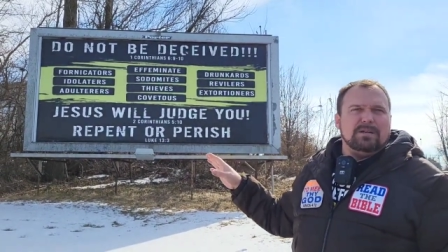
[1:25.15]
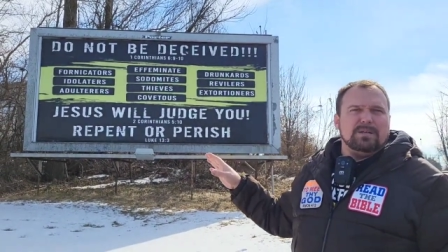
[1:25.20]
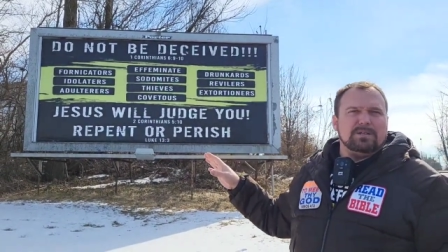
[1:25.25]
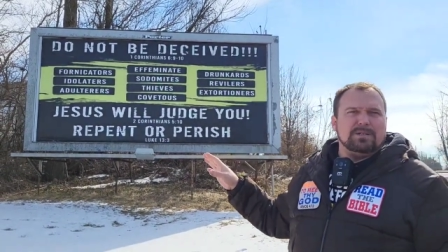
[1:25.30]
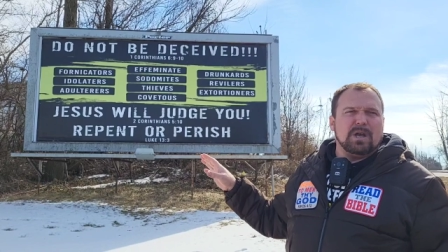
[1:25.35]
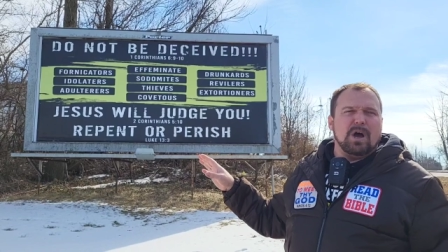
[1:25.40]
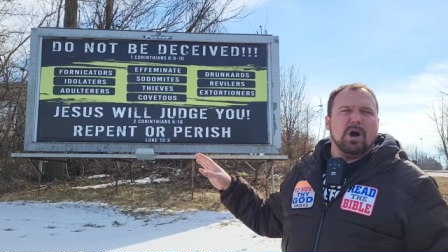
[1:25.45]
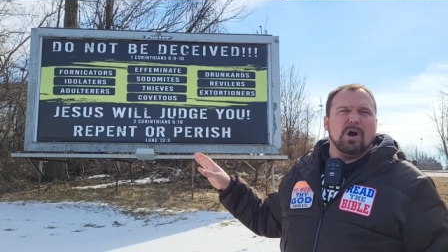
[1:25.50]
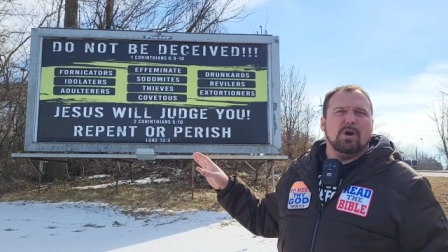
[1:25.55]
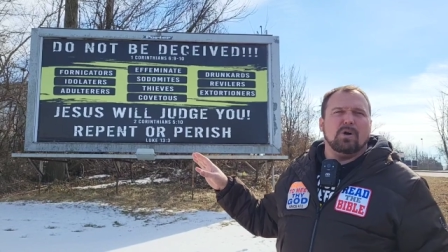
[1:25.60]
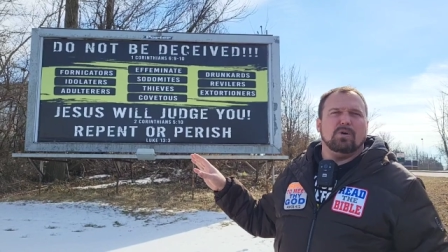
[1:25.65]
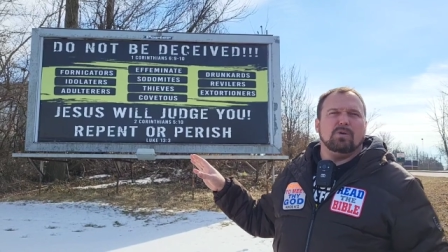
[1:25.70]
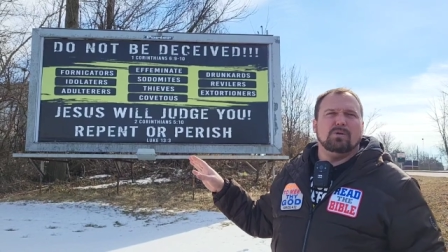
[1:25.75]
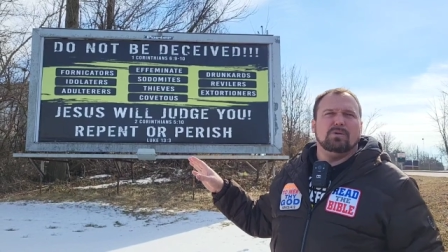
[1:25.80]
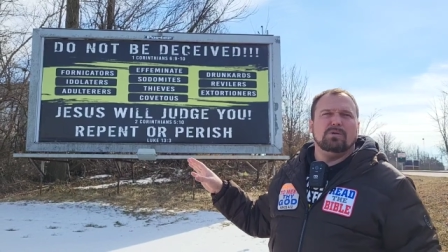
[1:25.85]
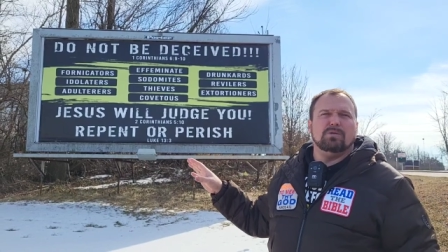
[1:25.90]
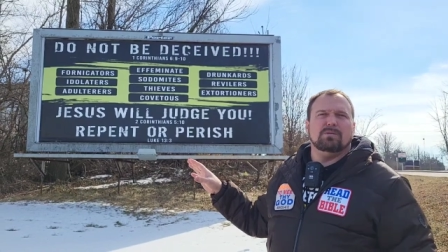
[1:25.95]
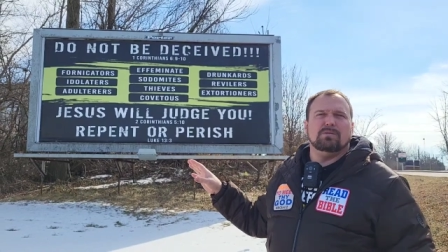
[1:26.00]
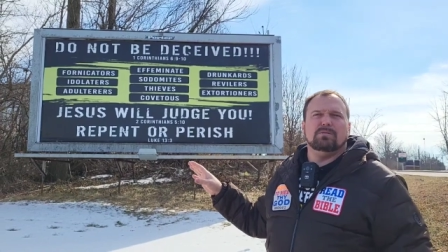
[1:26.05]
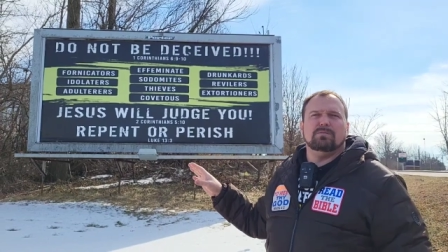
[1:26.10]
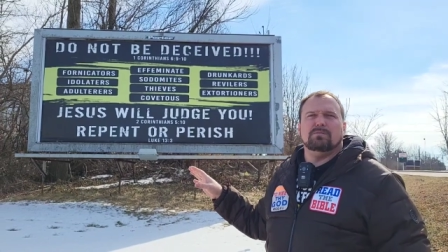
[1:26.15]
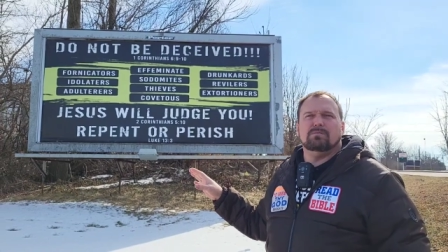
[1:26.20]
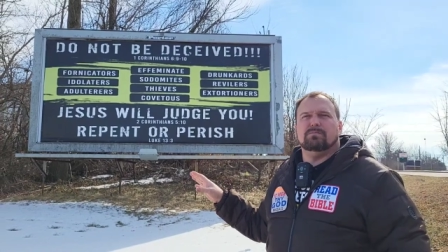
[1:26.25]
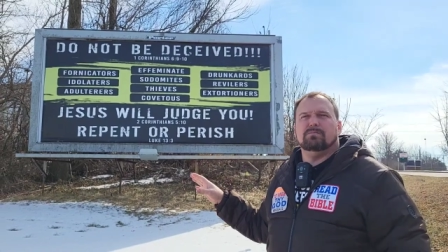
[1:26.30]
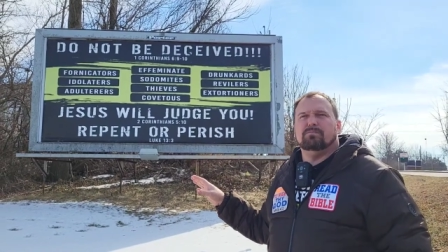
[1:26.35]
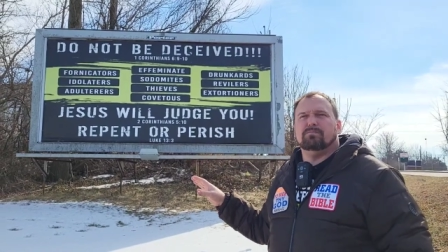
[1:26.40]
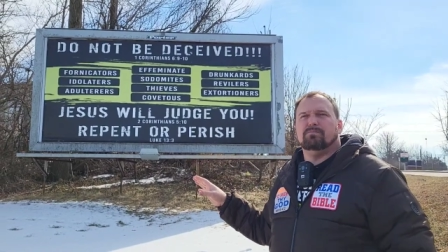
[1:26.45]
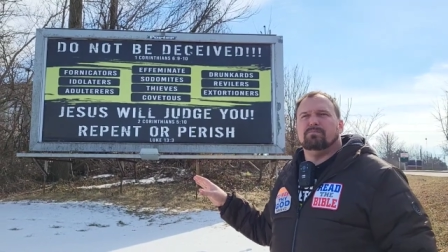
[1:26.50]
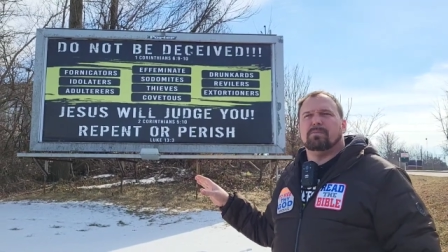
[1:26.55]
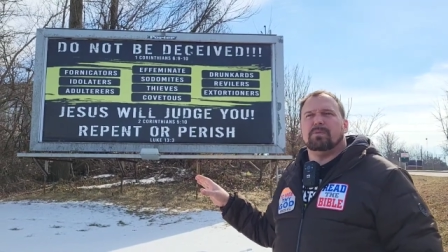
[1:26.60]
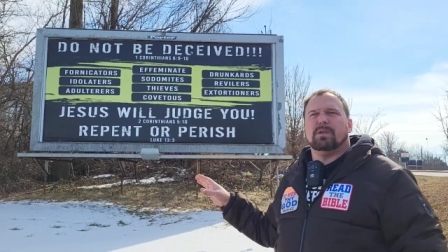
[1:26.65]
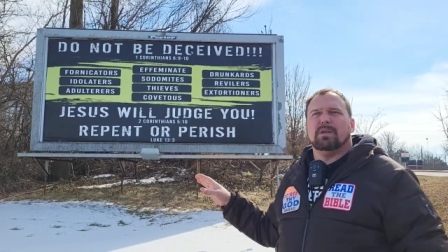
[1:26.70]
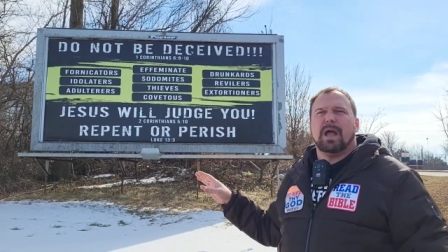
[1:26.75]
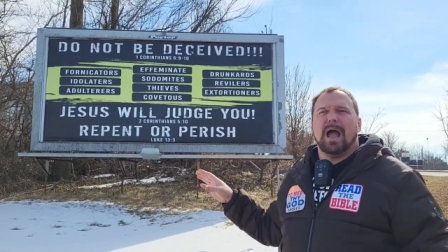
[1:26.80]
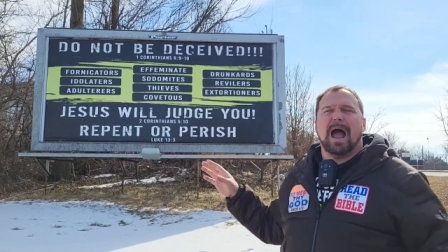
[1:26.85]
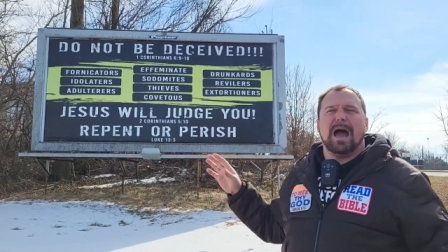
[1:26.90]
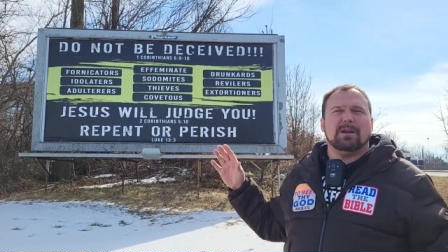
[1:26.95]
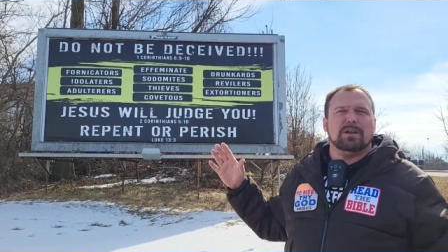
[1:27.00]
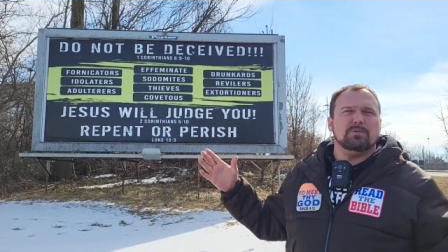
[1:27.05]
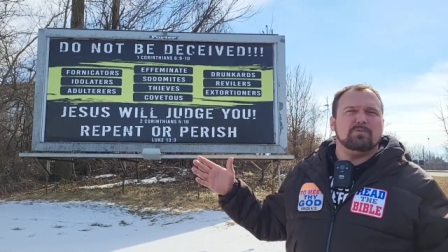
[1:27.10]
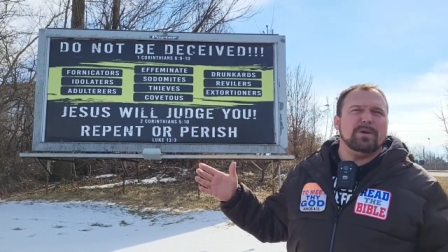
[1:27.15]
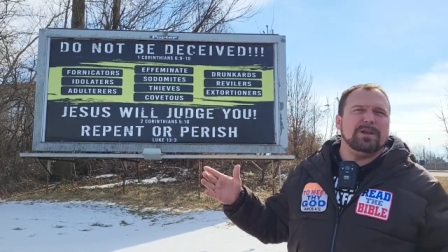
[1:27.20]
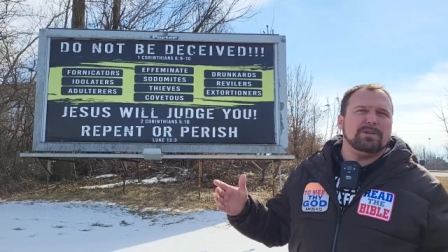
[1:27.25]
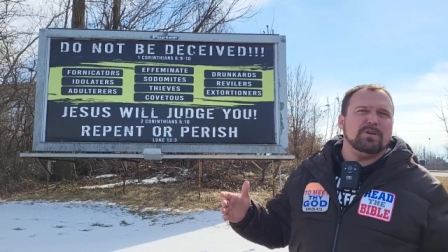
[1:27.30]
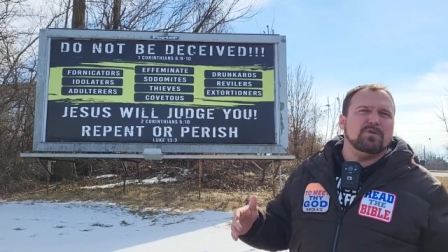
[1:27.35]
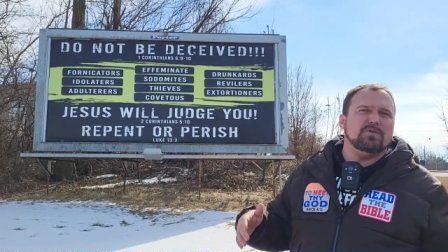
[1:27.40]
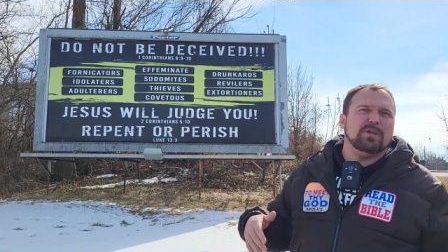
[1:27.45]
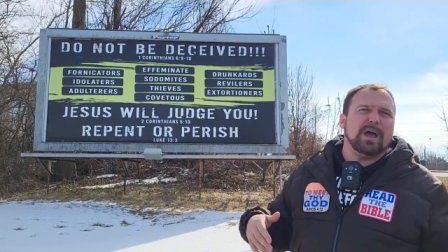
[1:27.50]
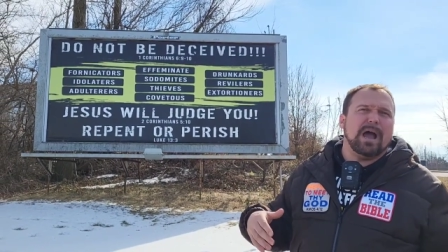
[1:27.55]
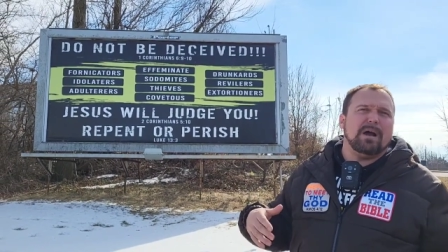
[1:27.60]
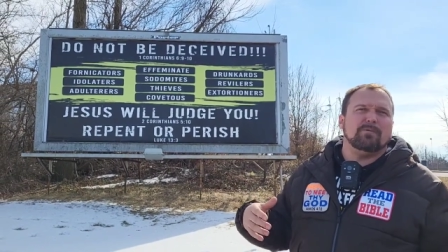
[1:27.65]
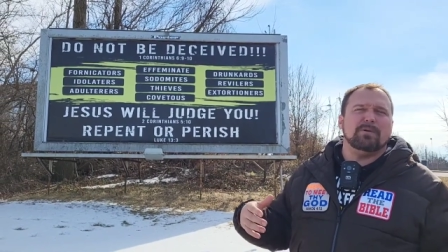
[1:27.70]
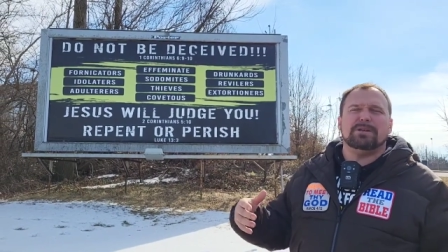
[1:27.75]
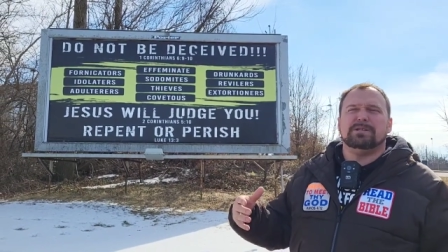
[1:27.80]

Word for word: So how did we do that?